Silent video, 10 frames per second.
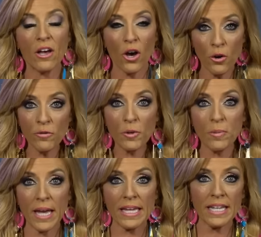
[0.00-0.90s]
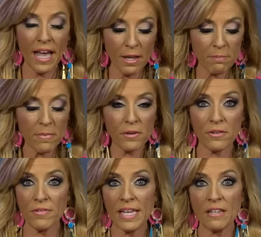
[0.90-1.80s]
overweight,
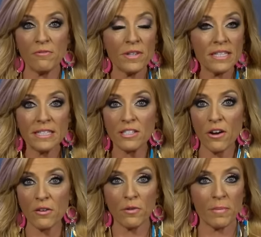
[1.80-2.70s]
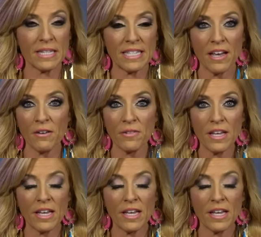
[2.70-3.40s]
unmotivated, feeling sorry for myself.